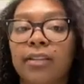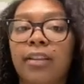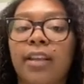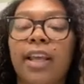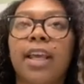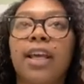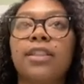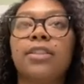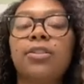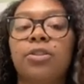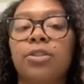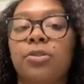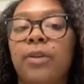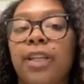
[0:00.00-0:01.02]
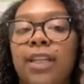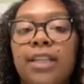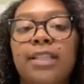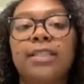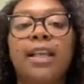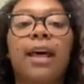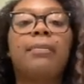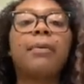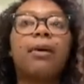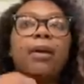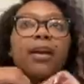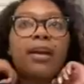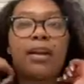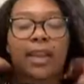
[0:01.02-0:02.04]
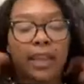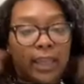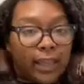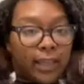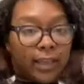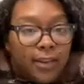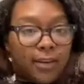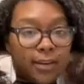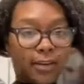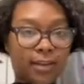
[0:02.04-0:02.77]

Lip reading: Like I told you, I did a side part, and